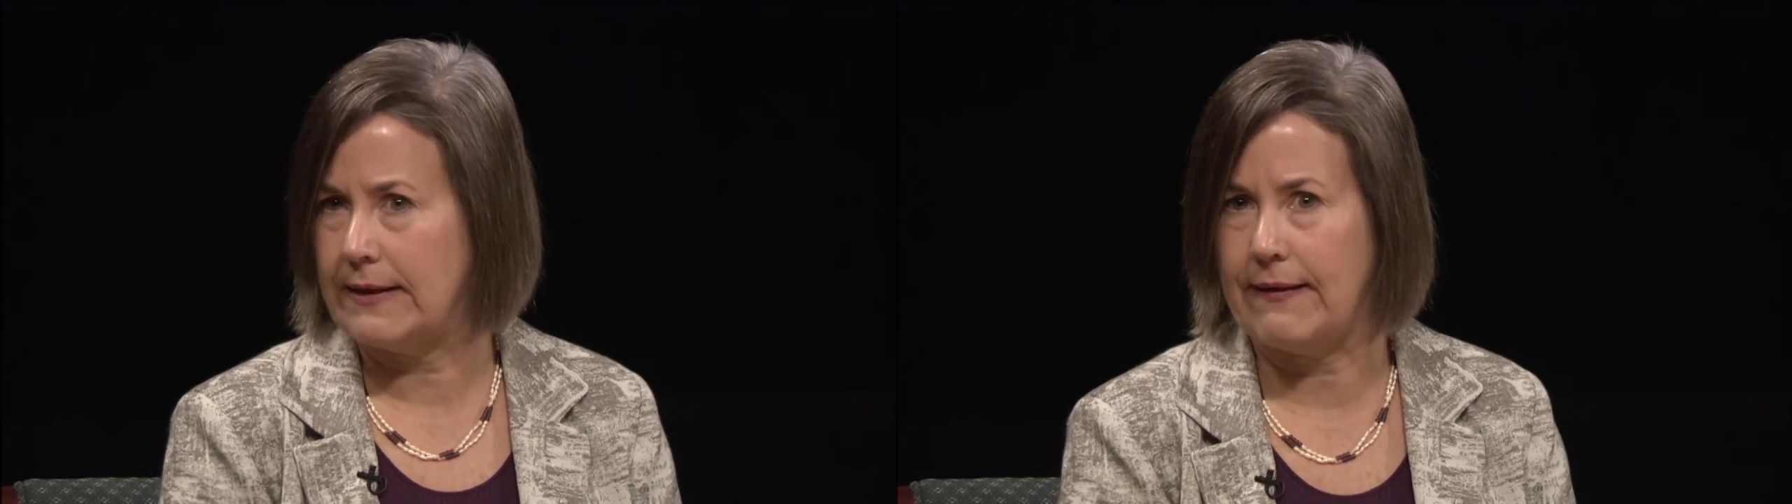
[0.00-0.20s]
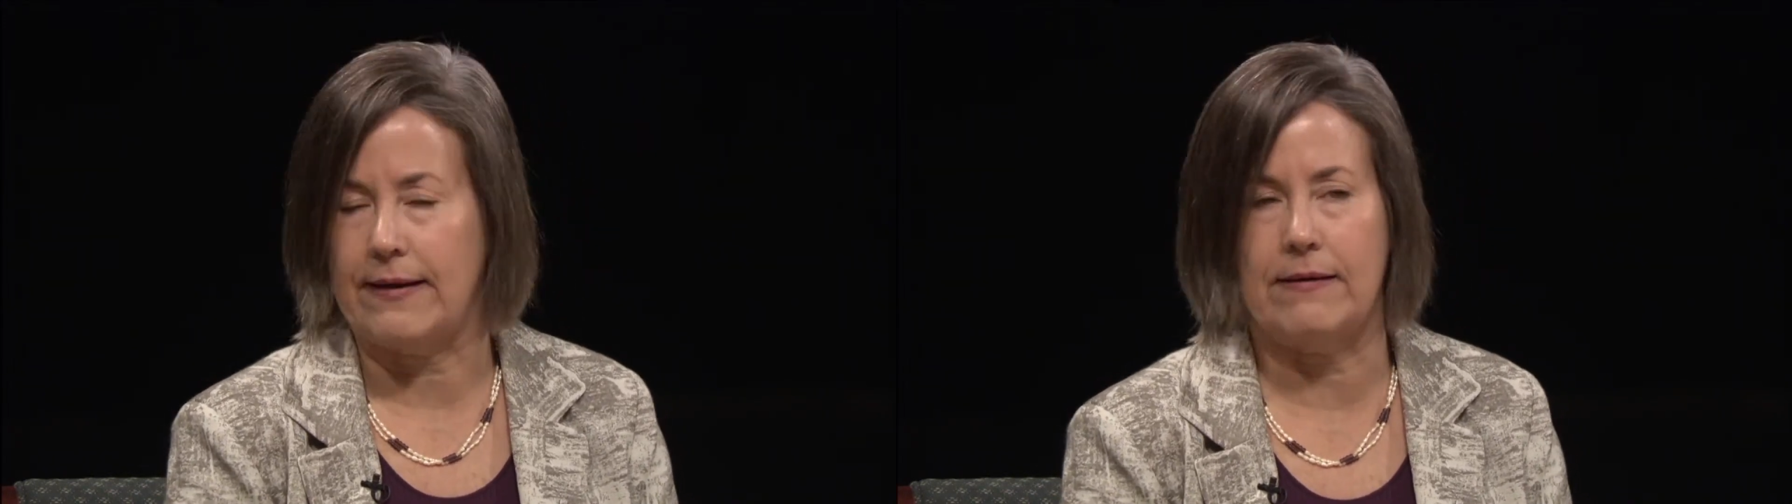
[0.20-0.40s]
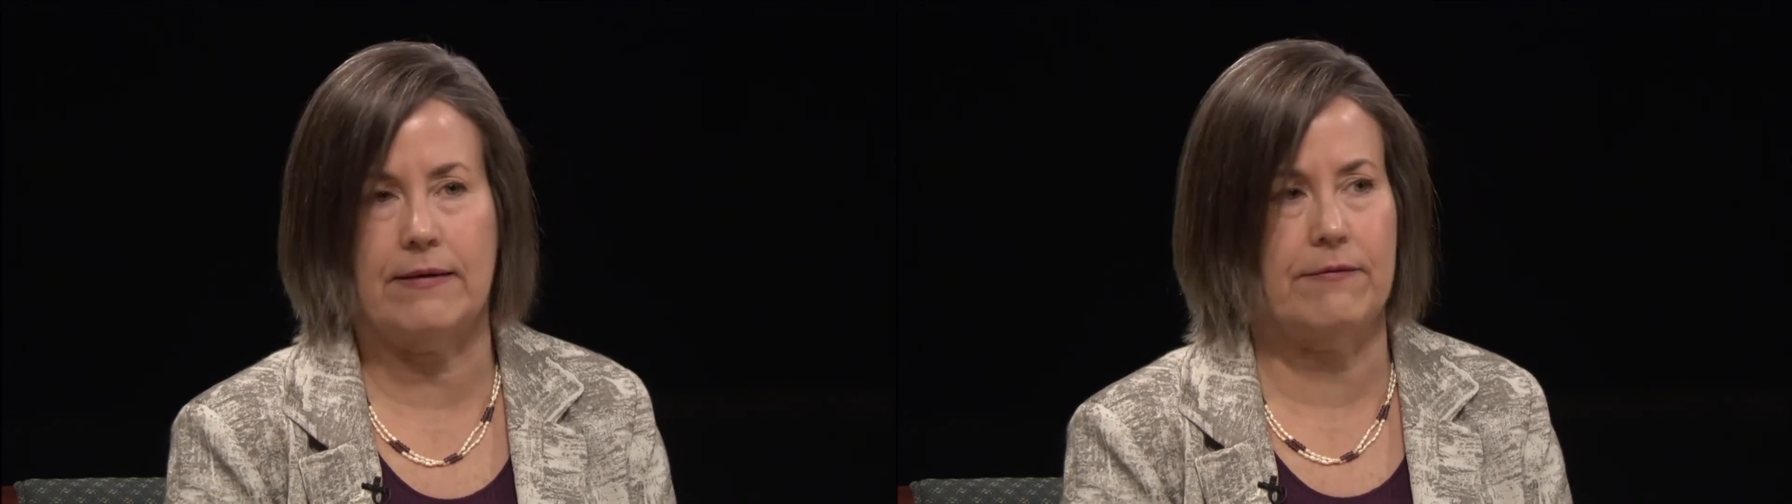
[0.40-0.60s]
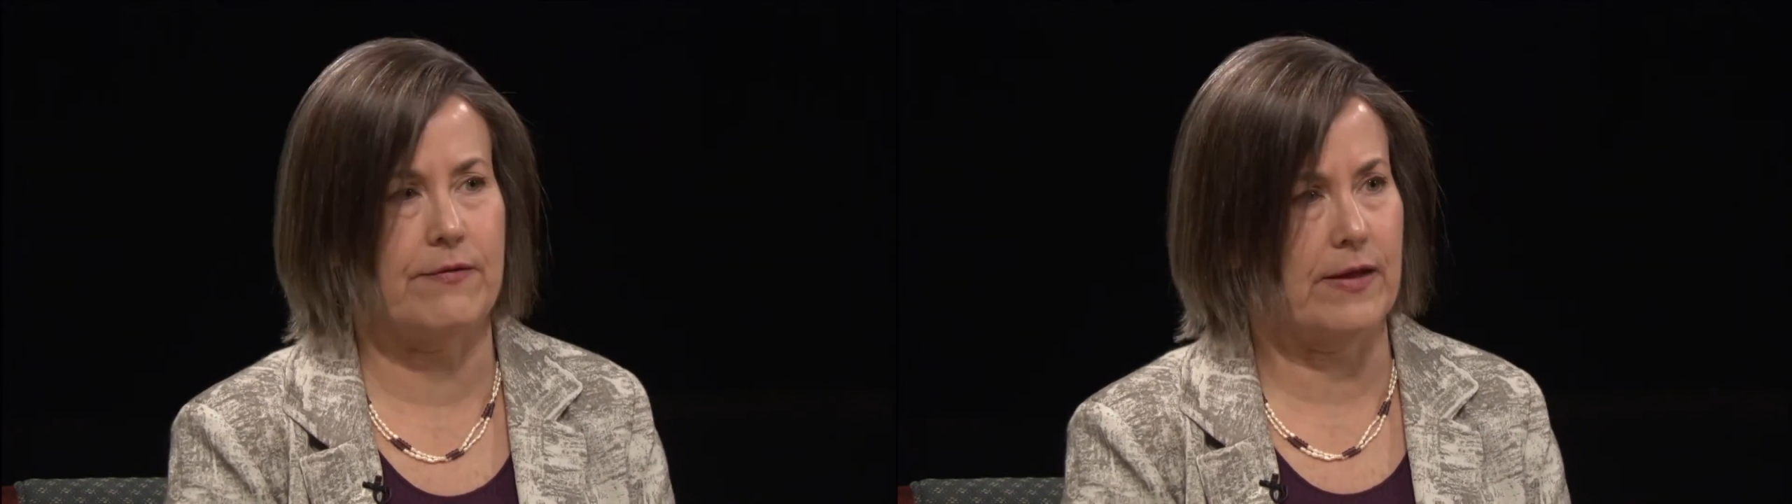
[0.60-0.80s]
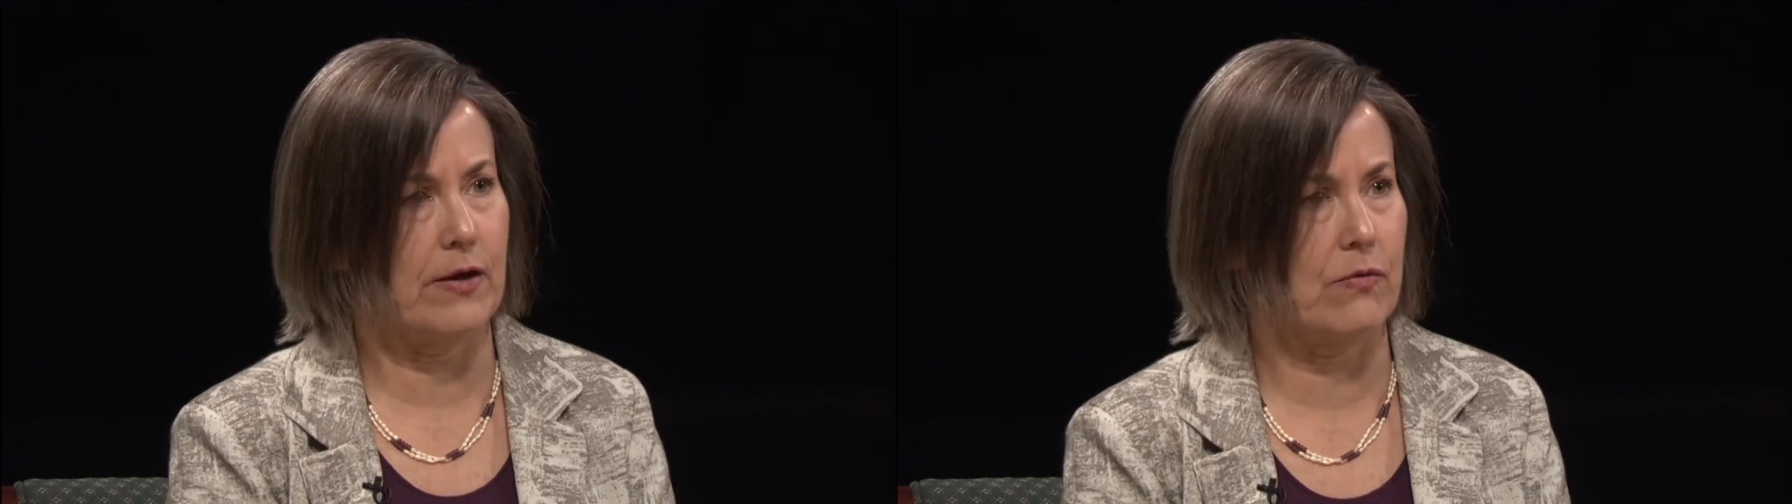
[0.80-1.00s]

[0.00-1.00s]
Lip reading: and that kind of thing,